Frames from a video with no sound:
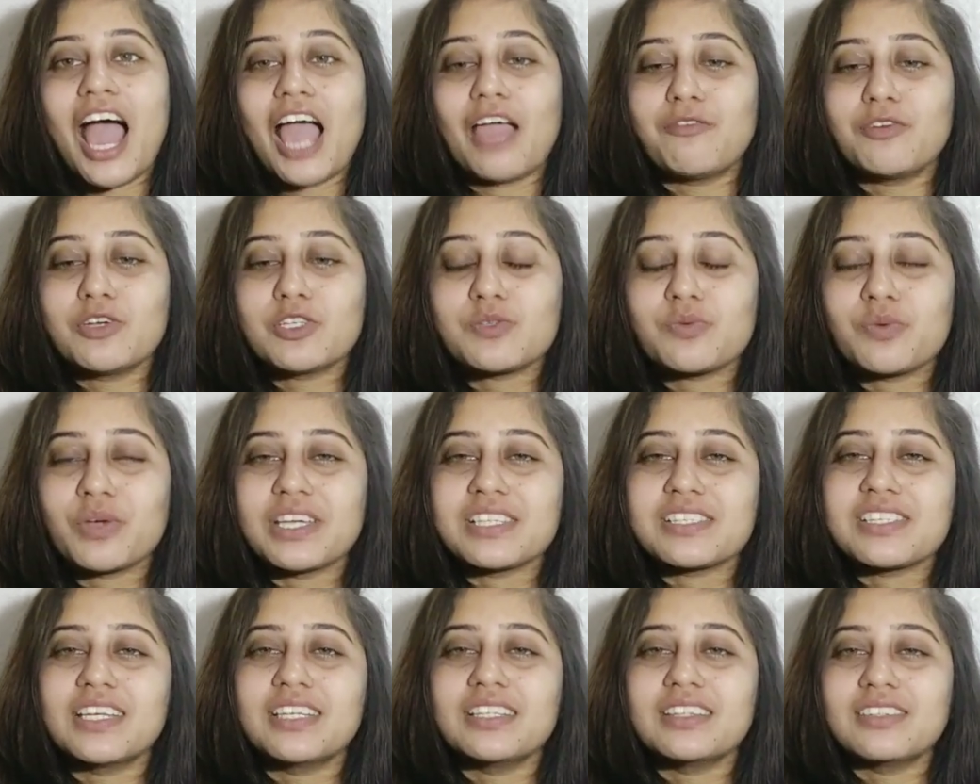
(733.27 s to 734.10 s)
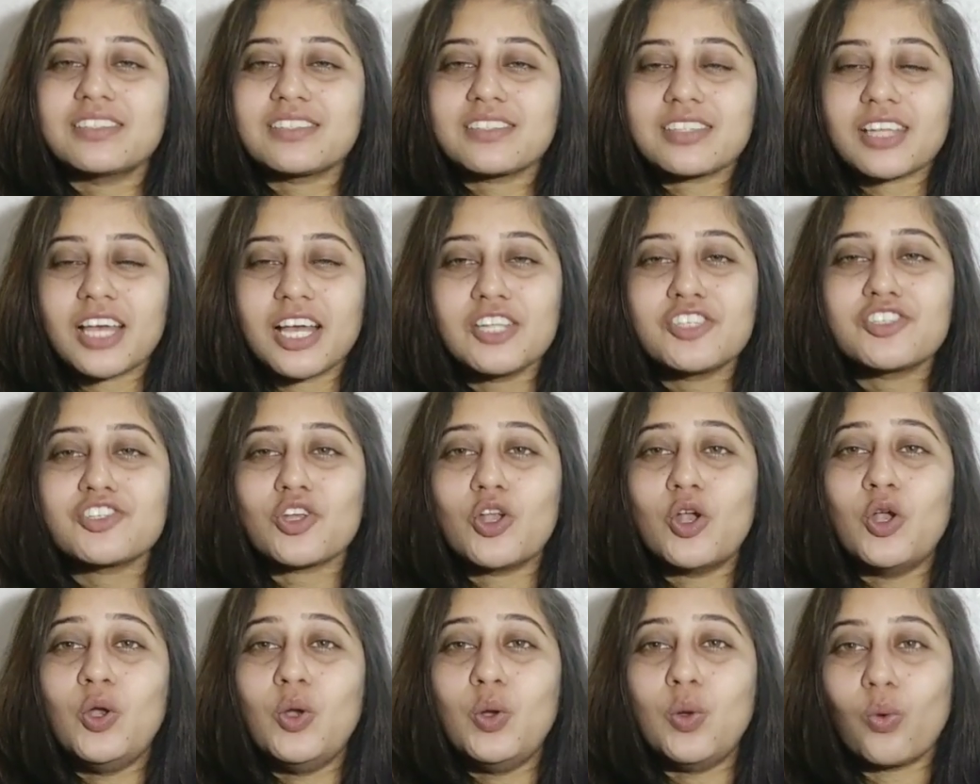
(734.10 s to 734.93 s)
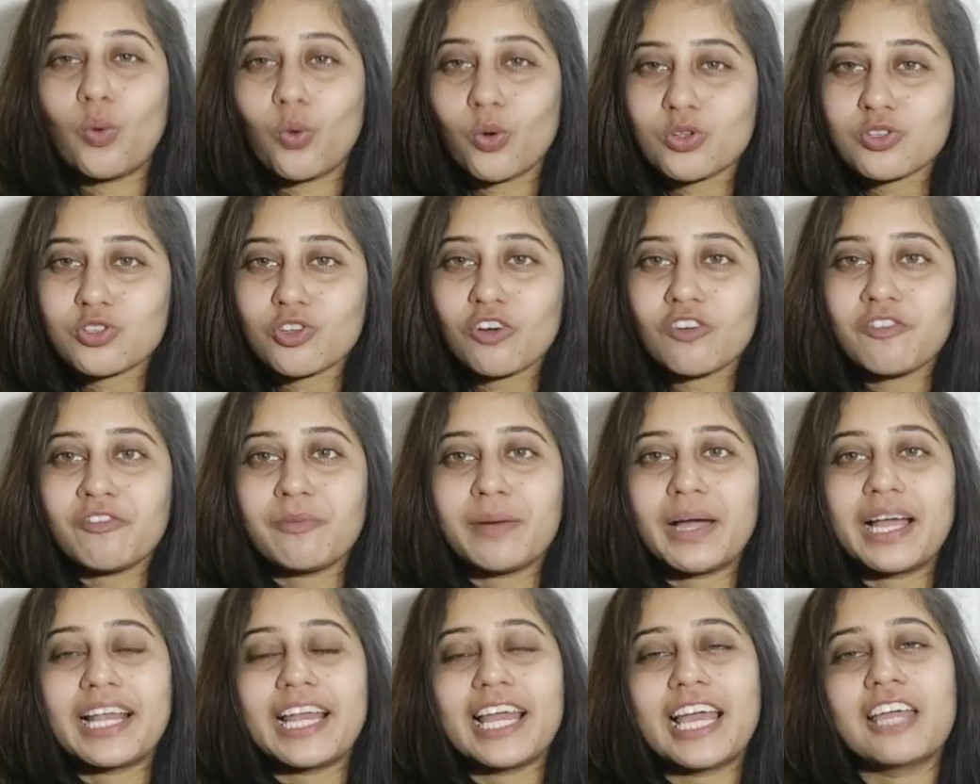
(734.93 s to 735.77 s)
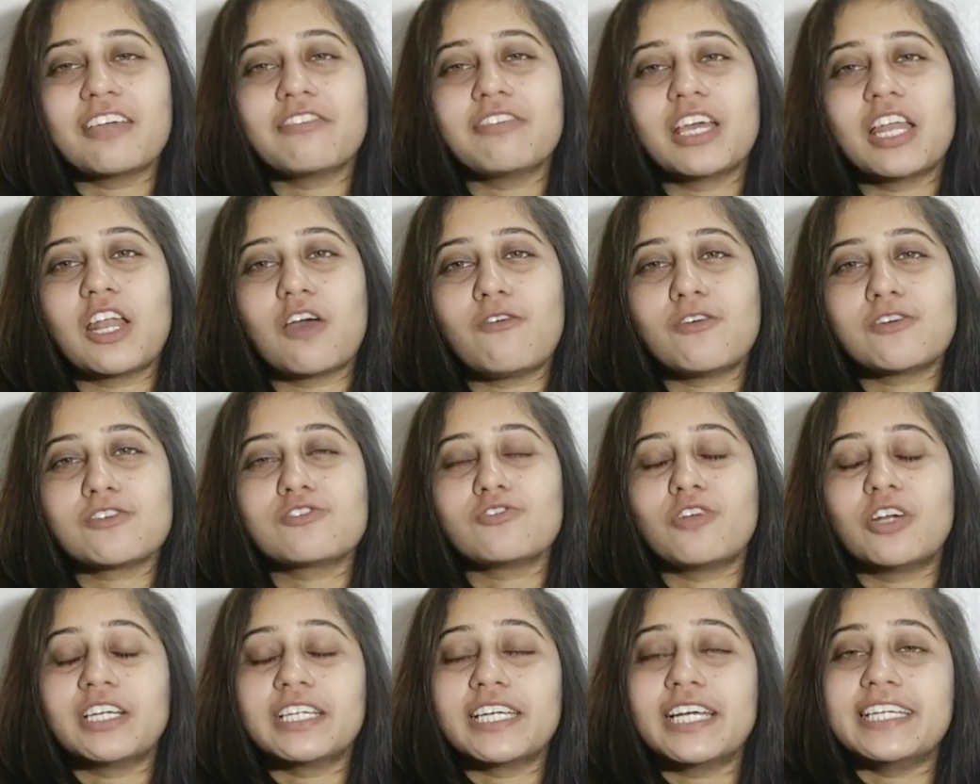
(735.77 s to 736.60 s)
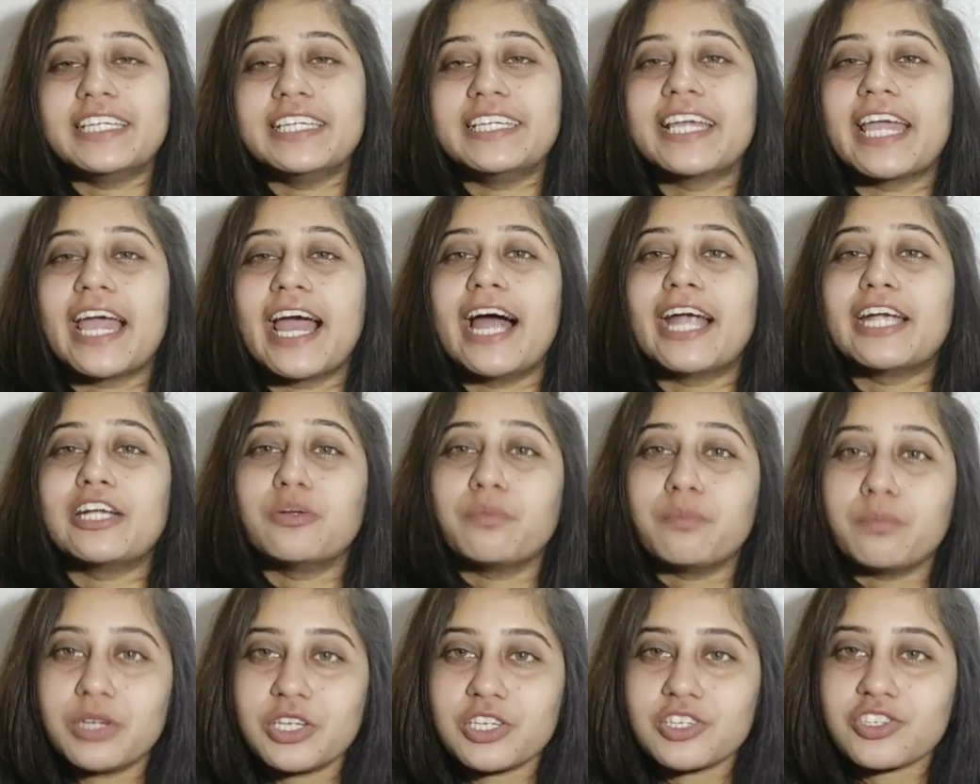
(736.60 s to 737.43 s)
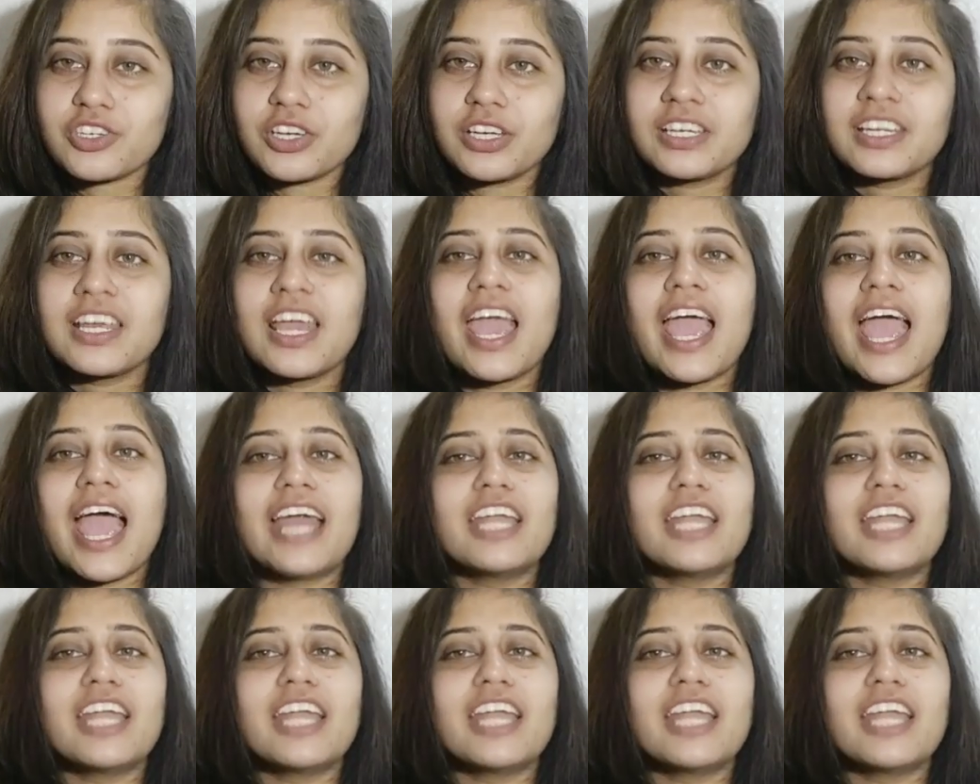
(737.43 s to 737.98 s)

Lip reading: I was facing such lows of my life where I was not getting admission,